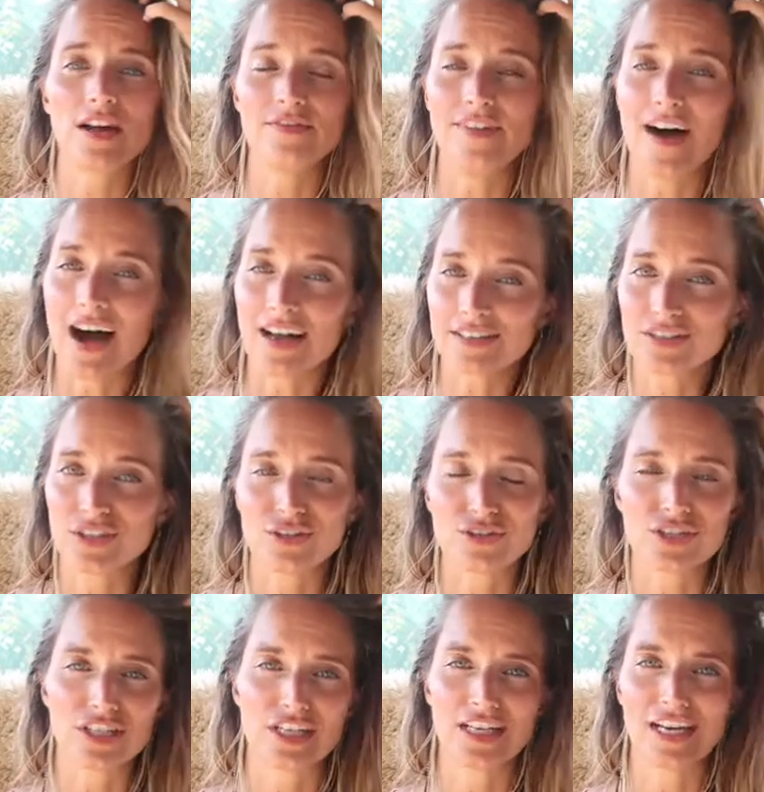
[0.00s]
a vast
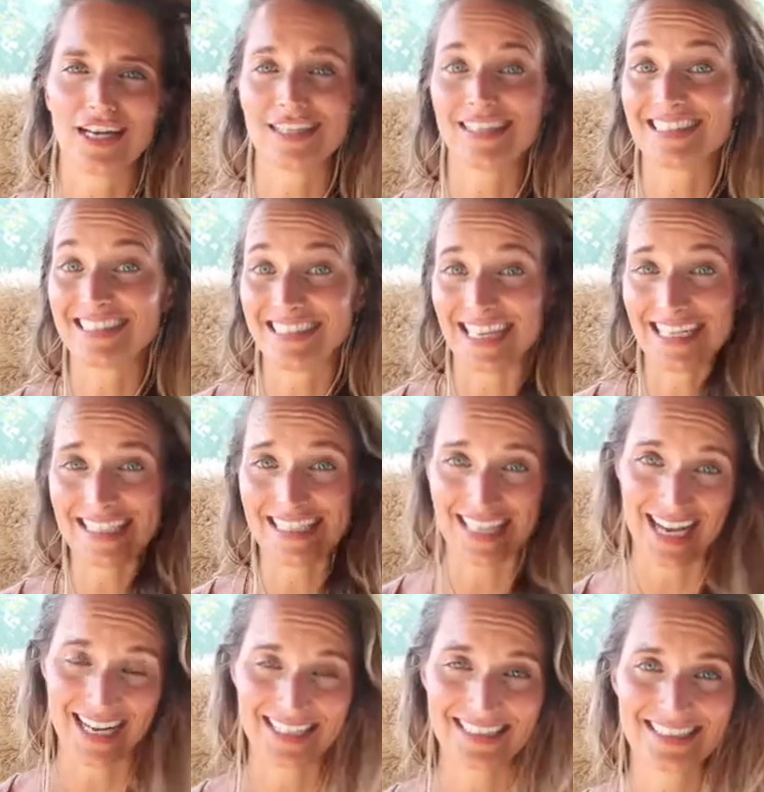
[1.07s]
ocean on a sunny
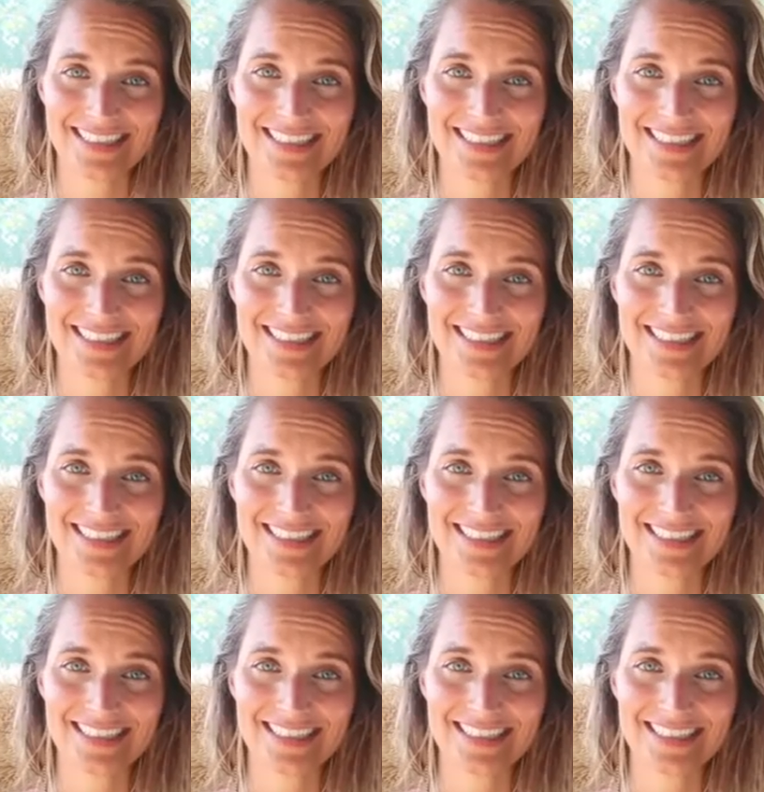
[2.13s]
day,